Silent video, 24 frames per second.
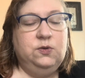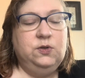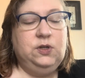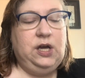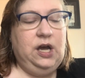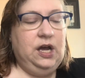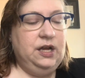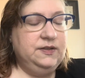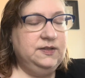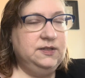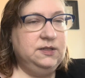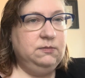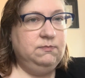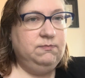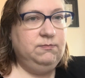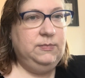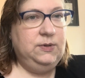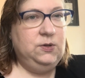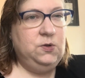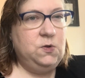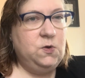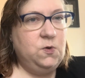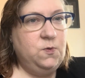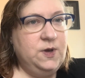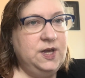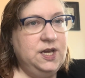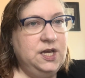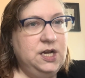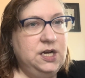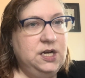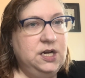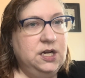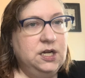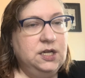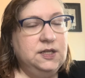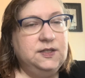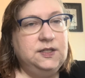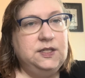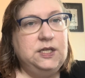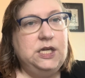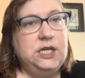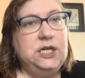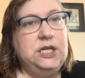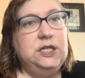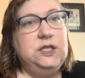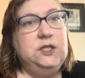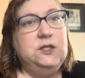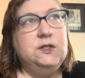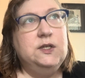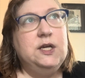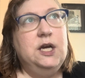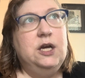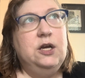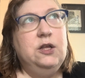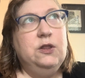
got some milkweed seeds.